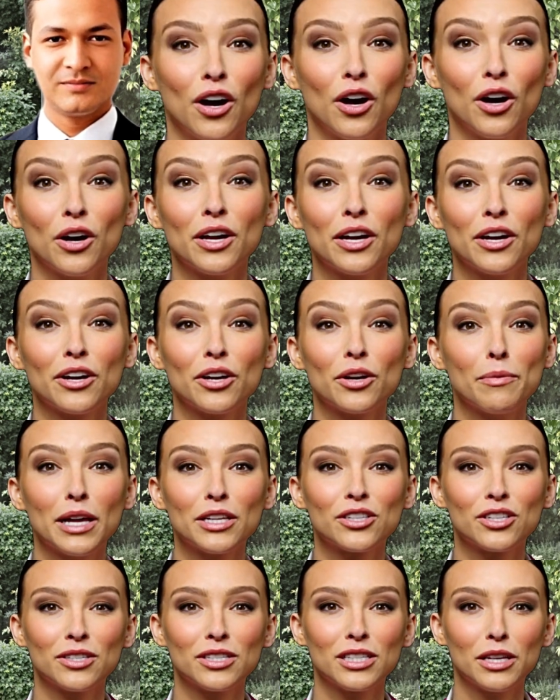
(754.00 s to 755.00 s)
Earlier you
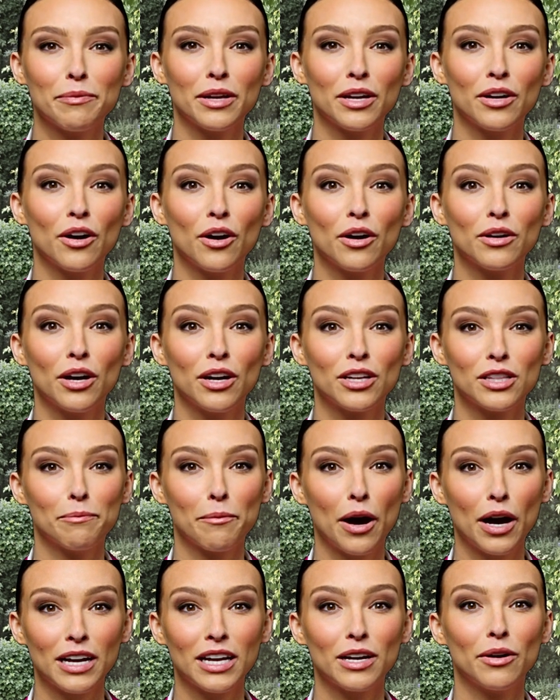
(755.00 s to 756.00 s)
mentioned something called
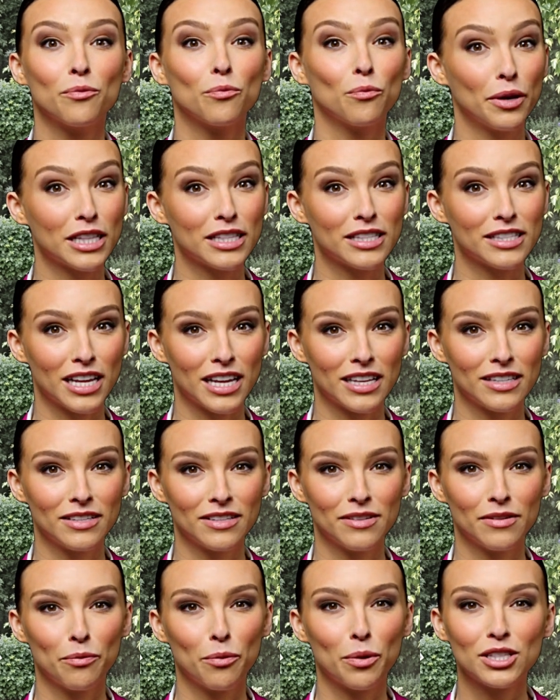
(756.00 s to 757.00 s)
osmotic reset.
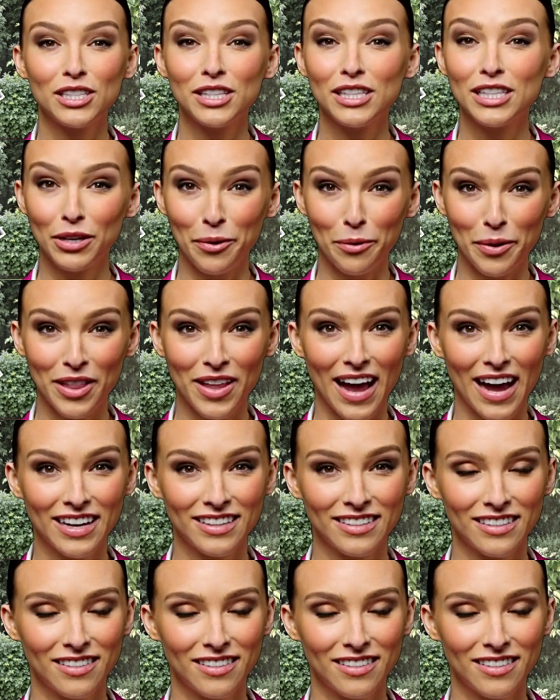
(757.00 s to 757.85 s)
What's the deal with that?